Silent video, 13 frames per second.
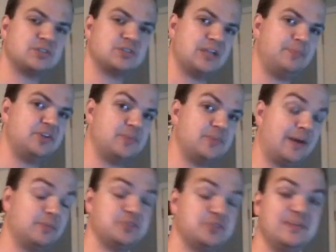type
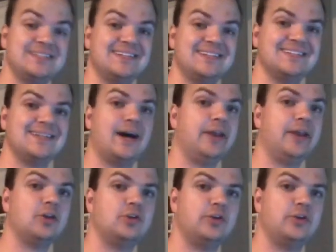Digimon, which means it is not
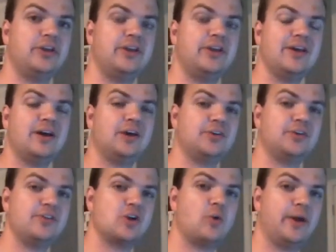included under
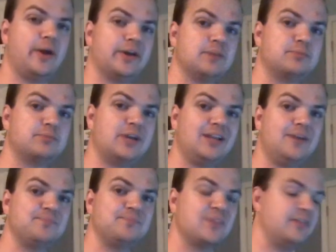the aquatic
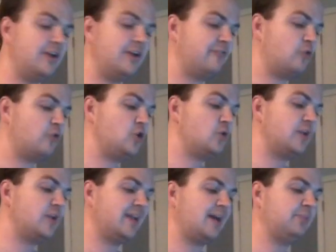umbrella. Therefore, you
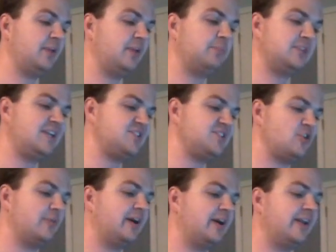cannot play
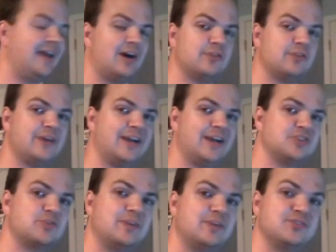Plesiomon out of
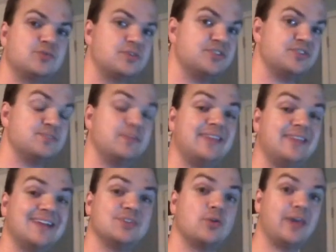Aegisdramon sources, but
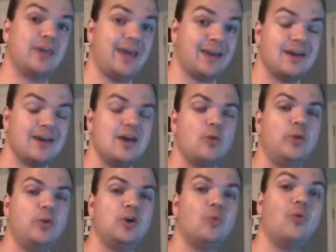that's okay.
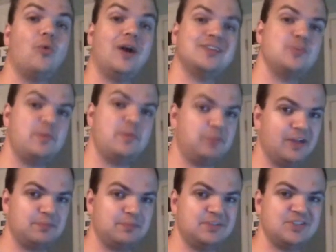We don't want to be
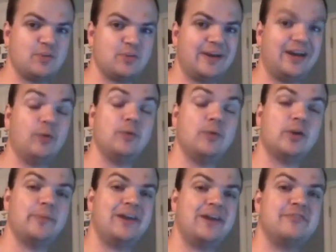playing Plesiomon out. We
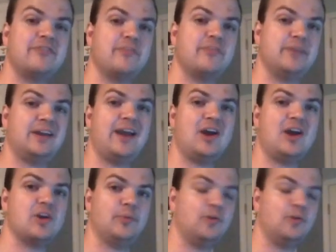want to benefit from the
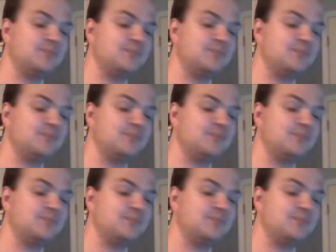Inheritable.